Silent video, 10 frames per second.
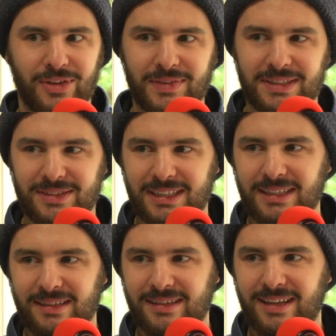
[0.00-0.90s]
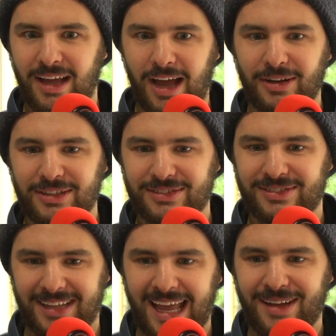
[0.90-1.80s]
Obviously, I'll
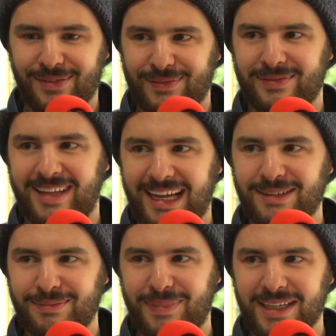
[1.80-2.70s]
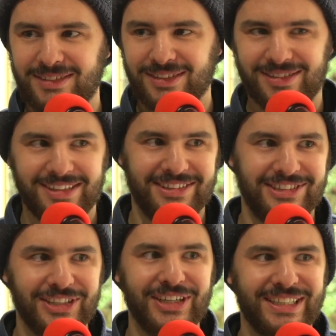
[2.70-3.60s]
just have 10 pieces of
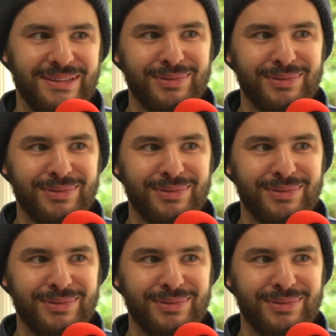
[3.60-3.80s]
jerky,